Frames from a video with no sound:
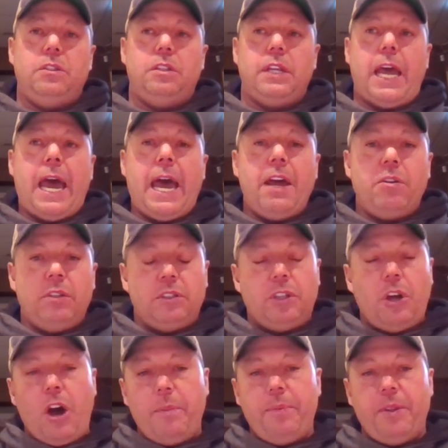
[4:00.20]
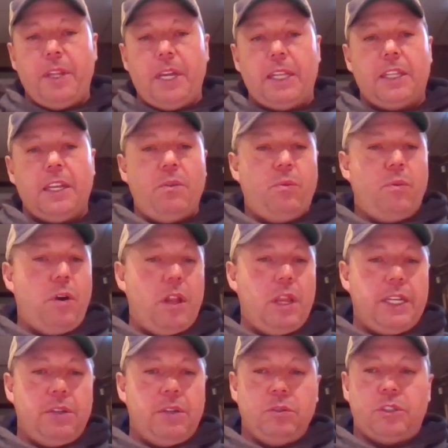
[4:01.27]
add on top of that that
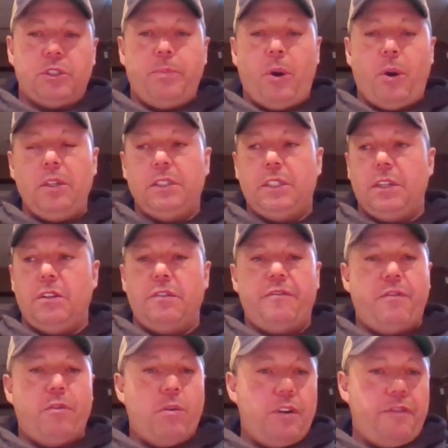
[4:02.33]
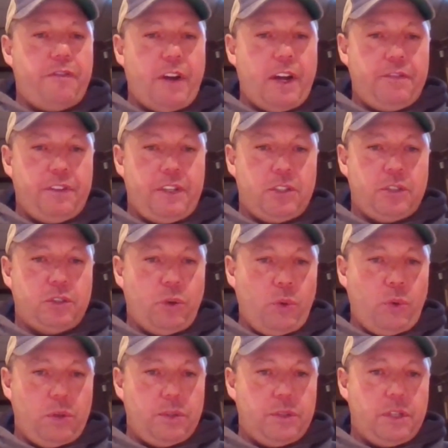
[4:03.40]
walleye don't spawn till they're four or five years
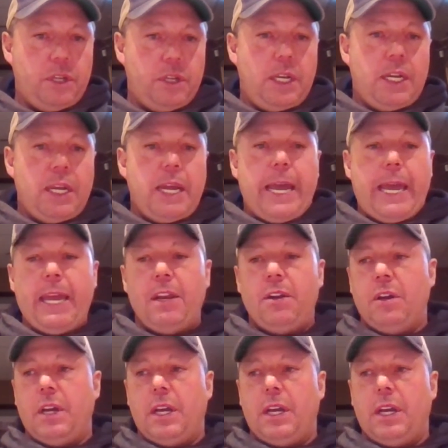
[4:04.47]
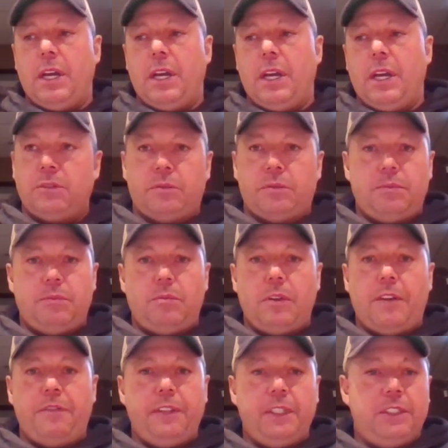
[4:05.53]
old, and uh, uh, I think it's
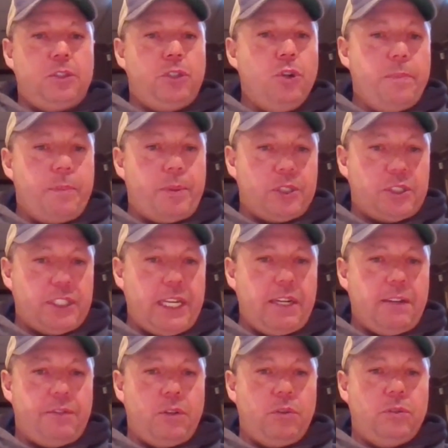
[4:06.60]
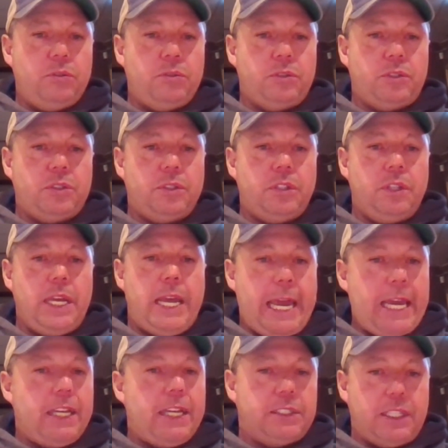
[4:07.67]
roughly two percent of those
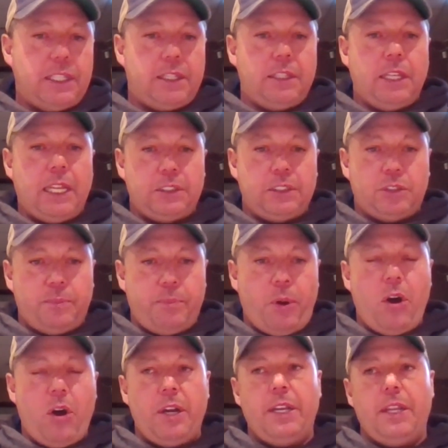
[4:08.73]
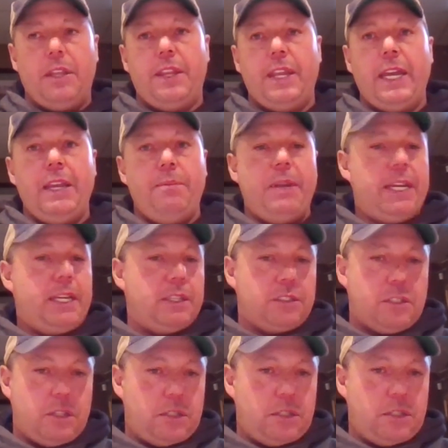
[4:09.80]
eggs that that spawn they make it
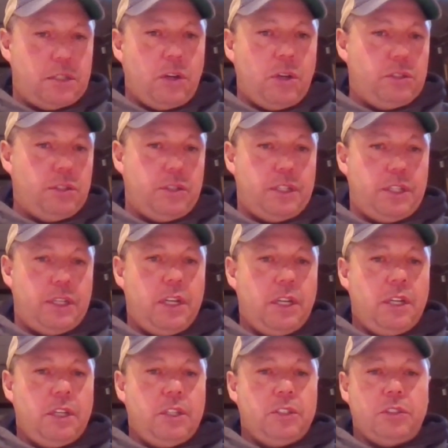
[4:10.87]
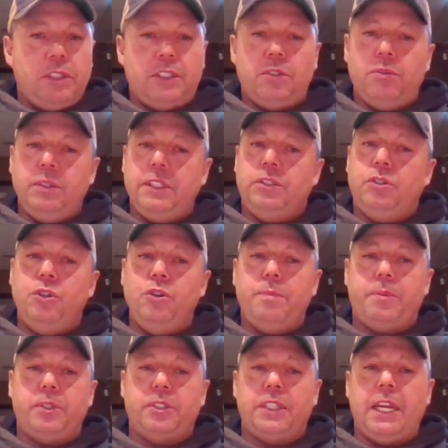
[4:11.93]
to adulthood. So it's only two
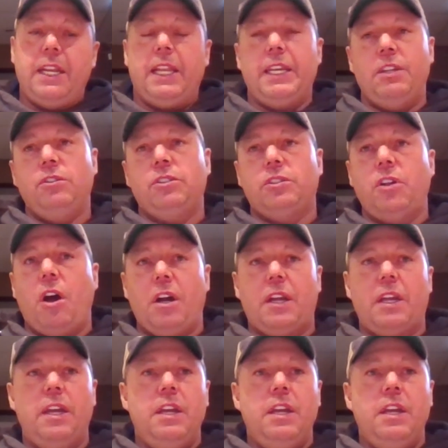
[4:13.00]
percent. Like you stock